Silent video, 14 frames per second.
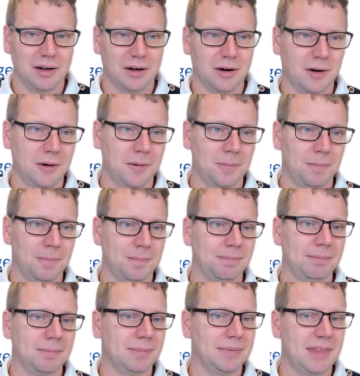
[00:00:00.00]

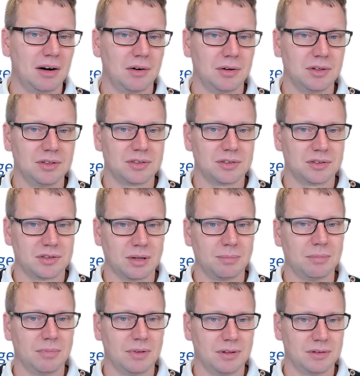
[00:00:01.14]
There is some.